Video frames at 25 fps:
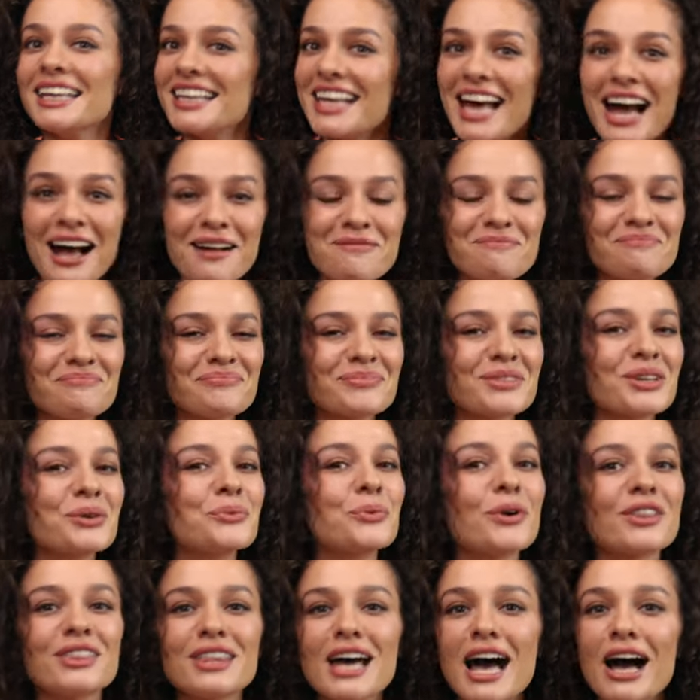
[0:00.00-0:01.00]
yeah,
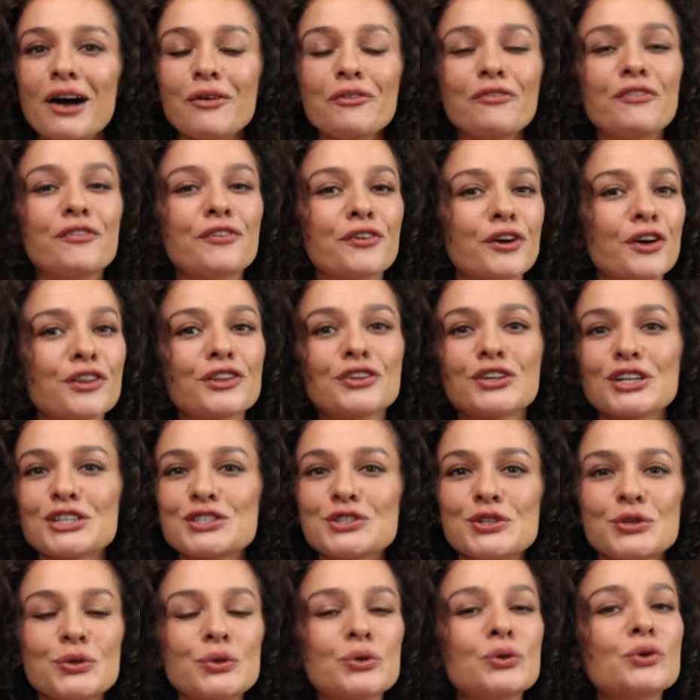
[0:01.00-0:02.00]
without further
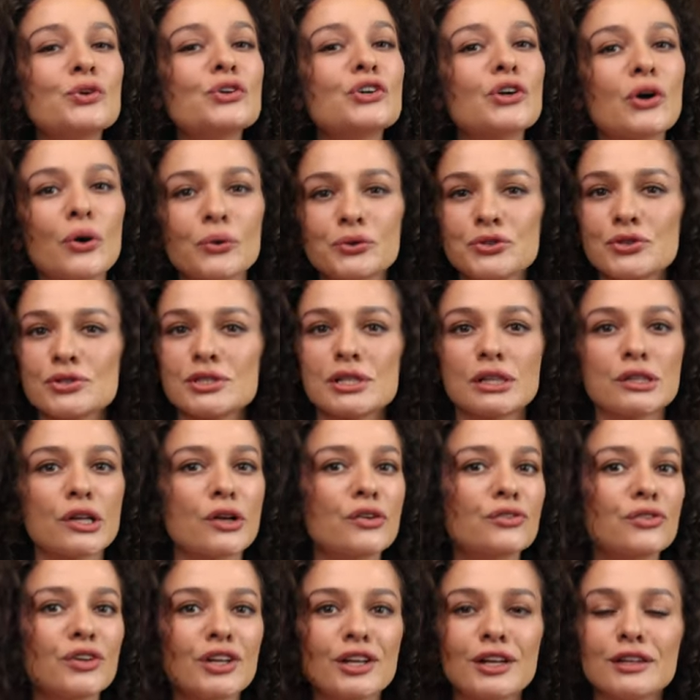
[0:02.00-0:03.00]
ado, go to
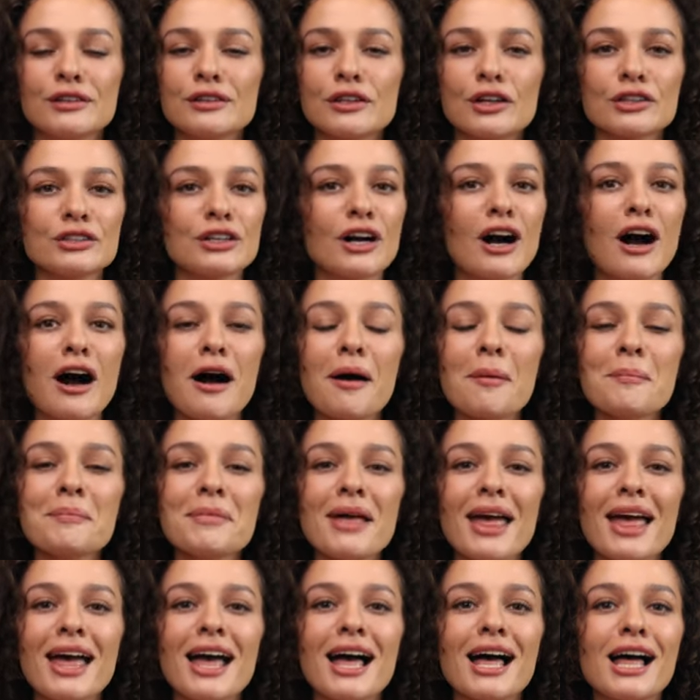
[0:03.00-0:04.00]

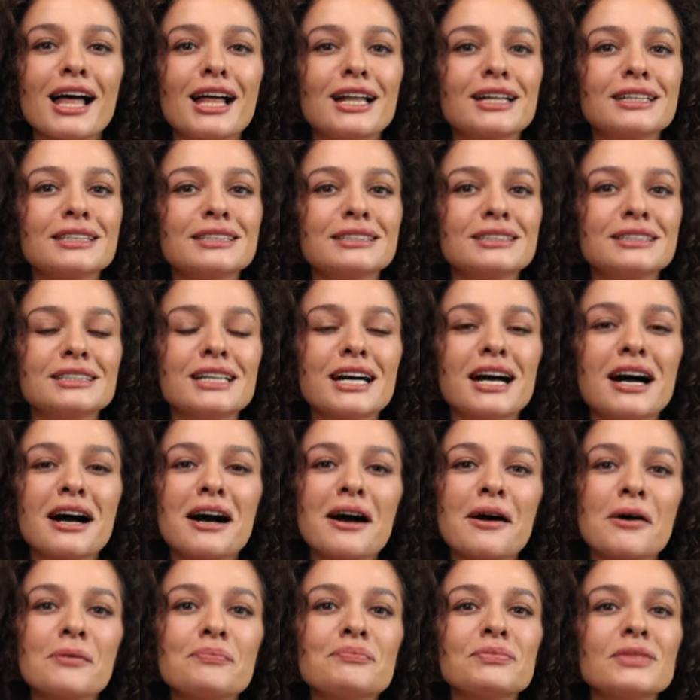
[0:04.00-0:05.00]
salonreading.com
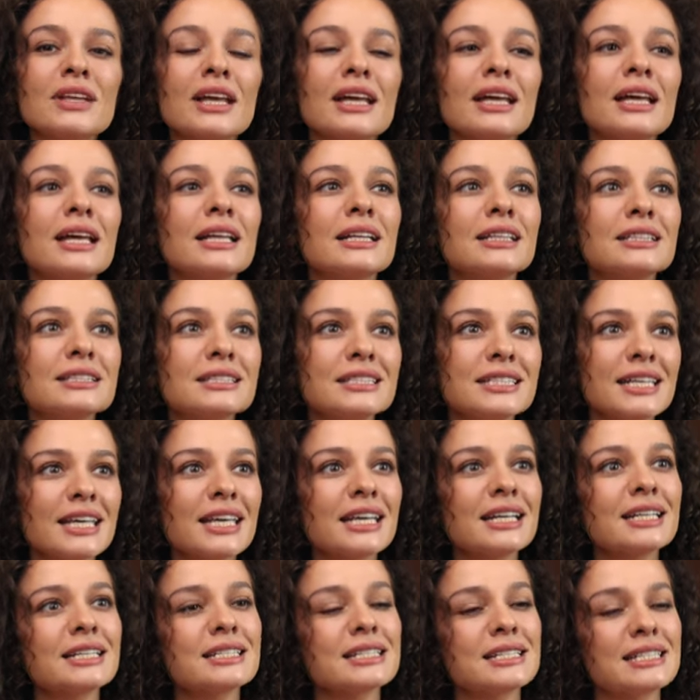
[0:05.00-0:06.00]
and
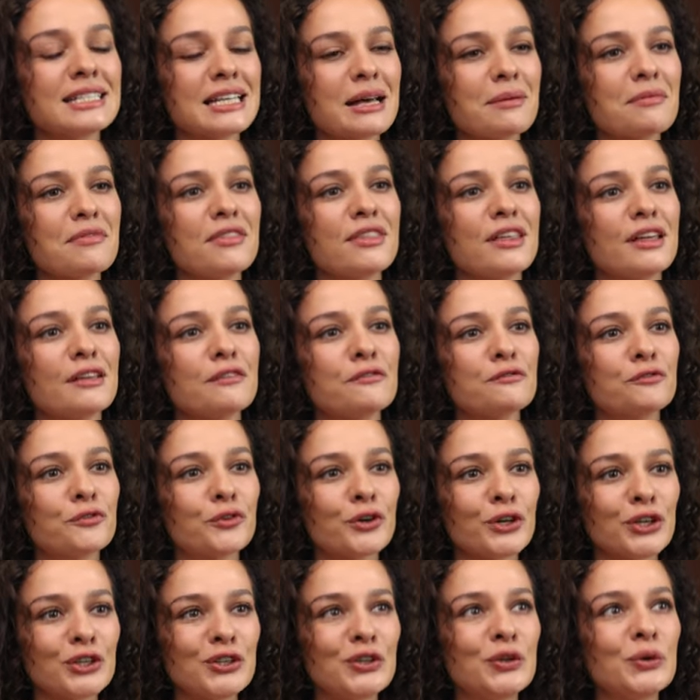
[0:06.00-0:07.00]
take something
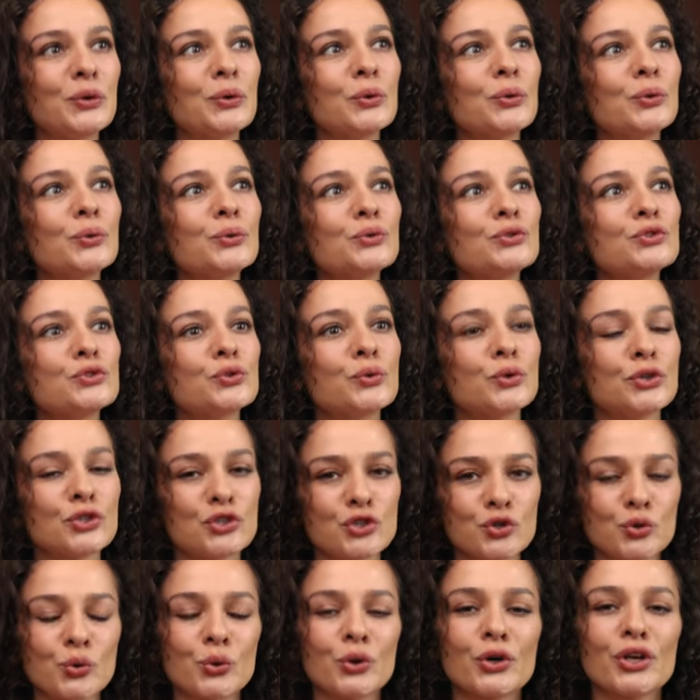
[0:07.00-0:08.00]
for you to
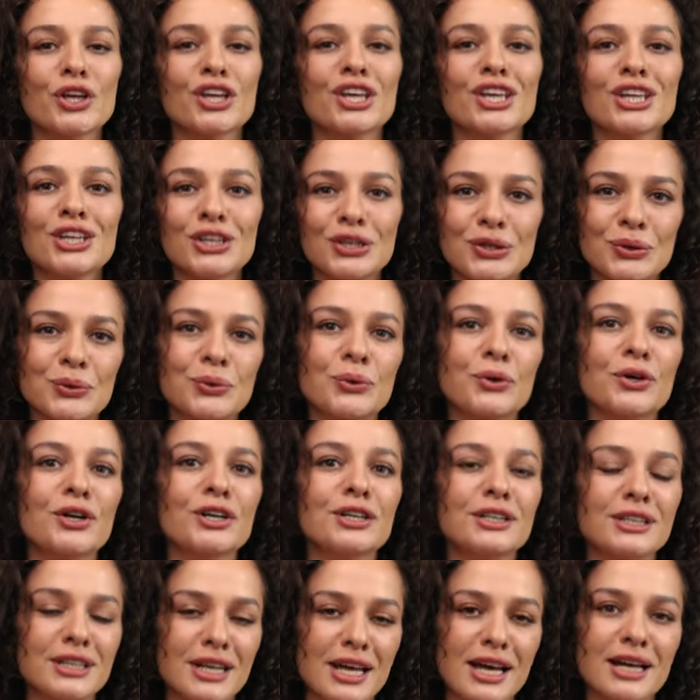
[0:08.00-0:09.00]
enjoy
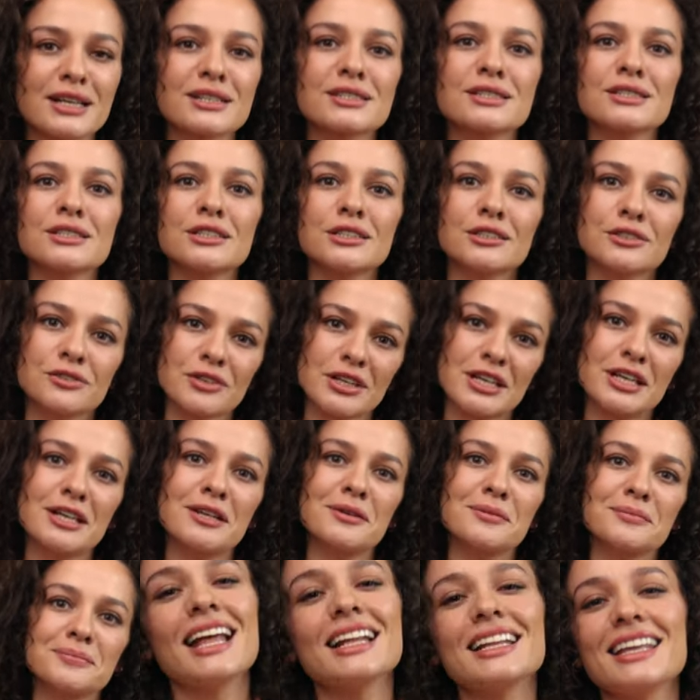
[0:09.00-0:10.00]
your next
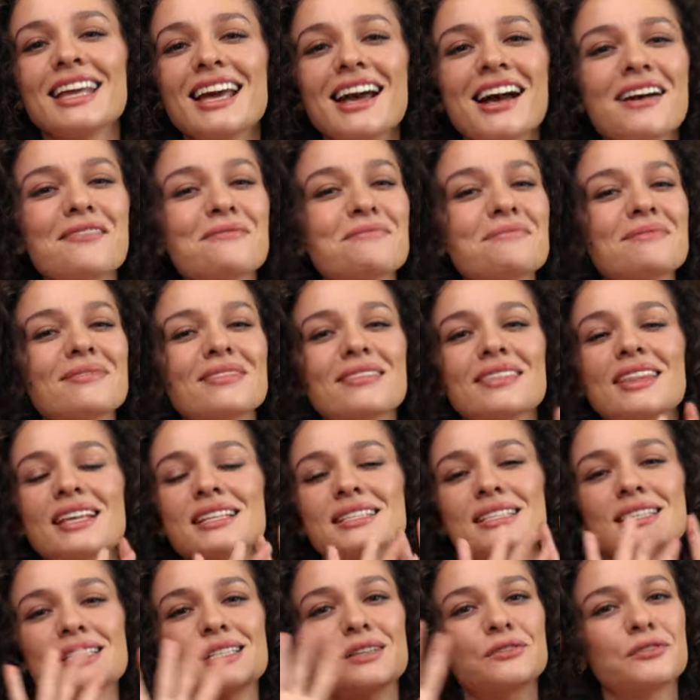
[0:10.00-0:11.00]
read. And yeah,
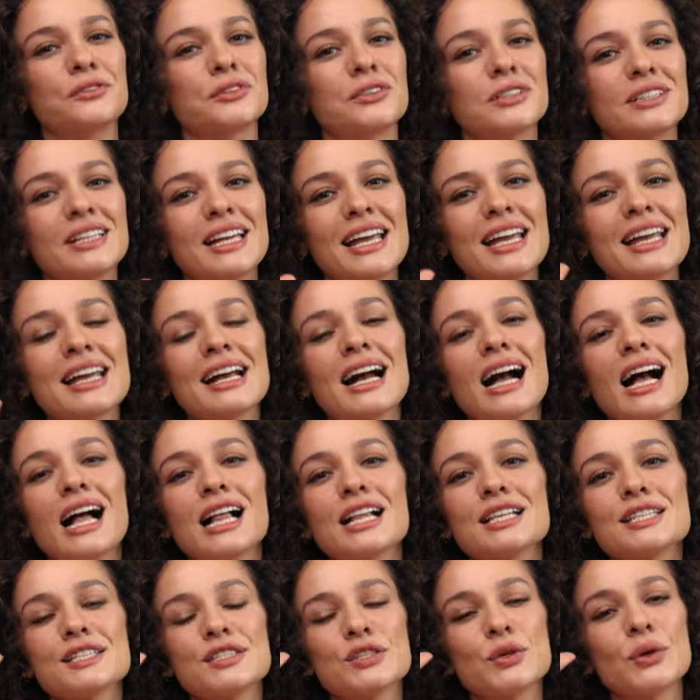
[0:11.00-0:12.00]
this is it for today.
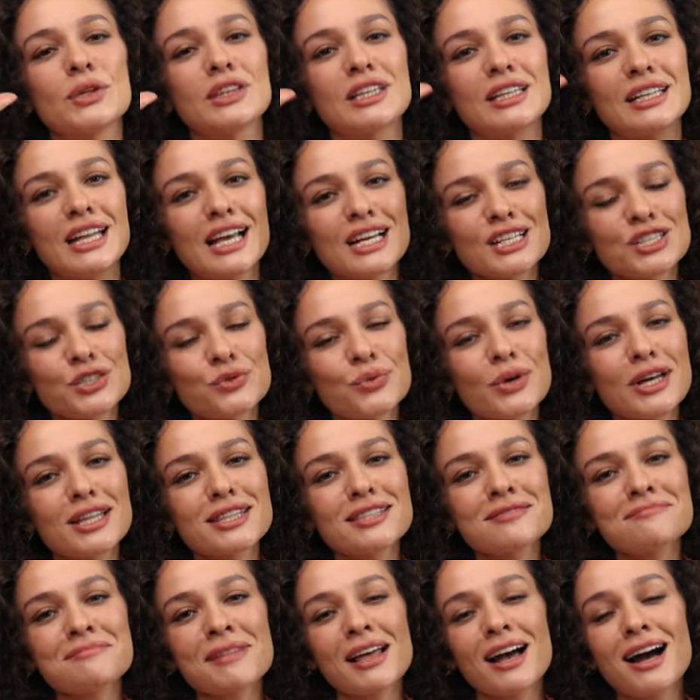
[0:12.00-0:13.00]
I'll see you in the next
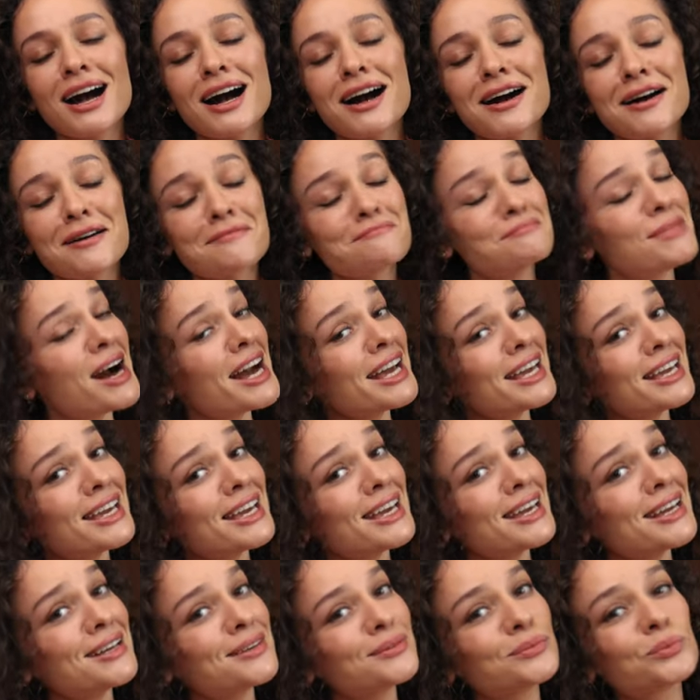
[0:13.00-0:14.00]
one.
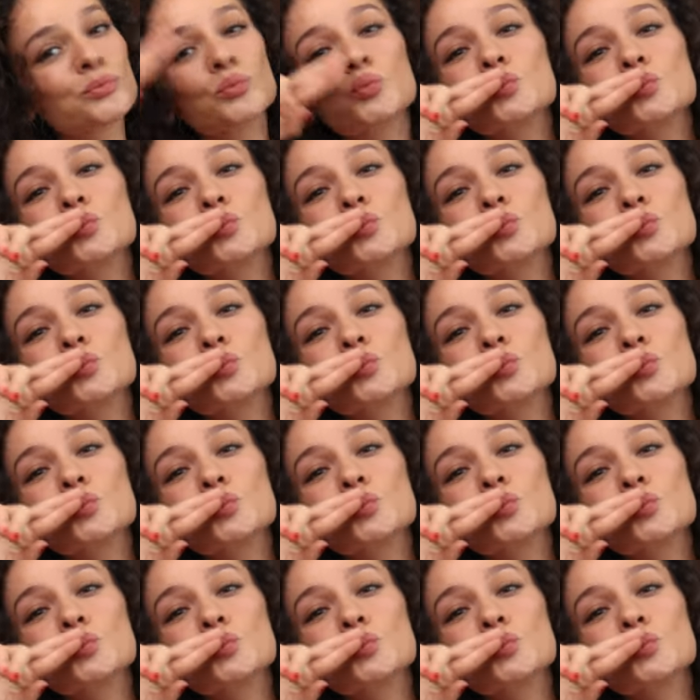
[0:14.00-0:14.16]
Bye.